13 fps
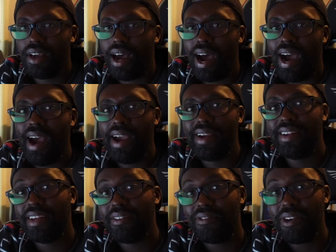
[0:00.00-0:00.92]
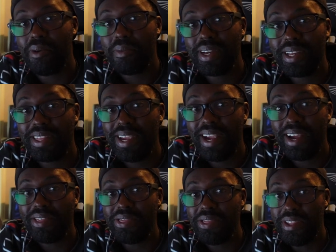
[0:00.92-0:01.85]
I didn't film anything
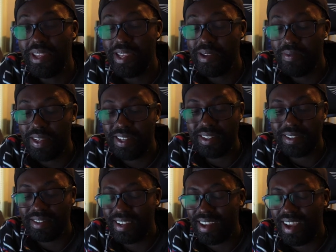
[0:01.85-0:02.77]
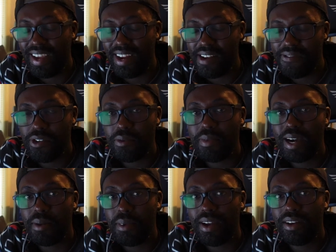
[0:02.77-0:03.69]
at the meet and I feel
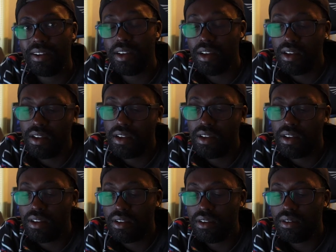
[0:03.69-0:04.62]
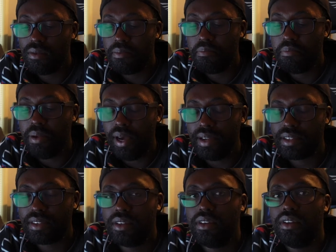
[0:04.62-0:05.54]
bad about it,
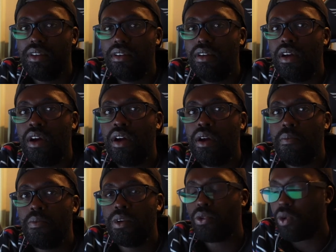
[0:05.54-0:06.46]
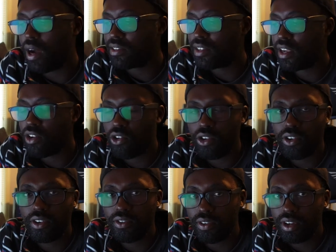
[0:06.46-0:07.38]
but, with what I was saying
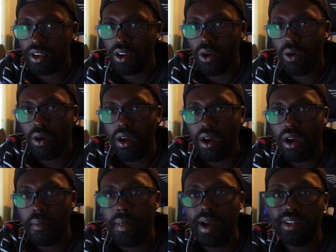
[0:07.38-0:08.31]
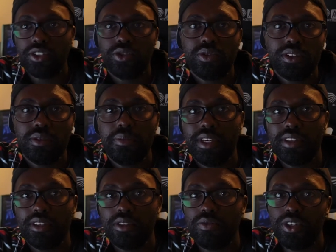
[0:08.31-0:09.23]
earlier in the video, I just want to make
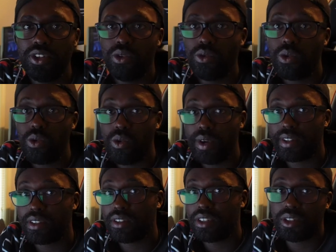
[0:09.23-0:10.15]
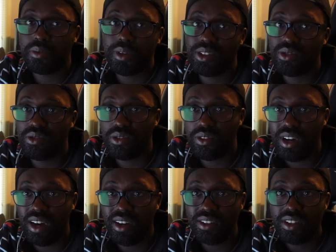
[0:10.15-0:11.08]
this video real quick to touch base with you
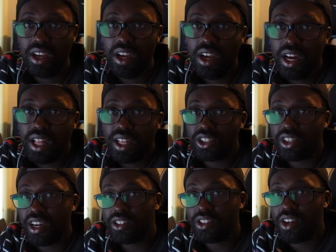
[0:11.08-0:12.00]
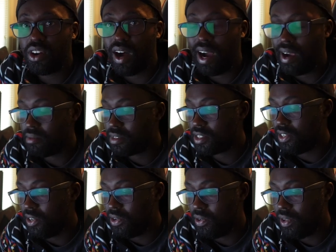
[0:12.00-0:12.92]
guys, let you guys know I'm
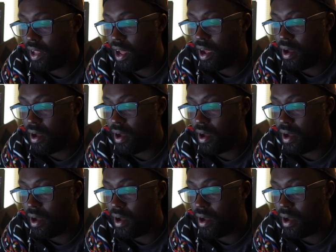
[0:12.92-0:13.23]
still,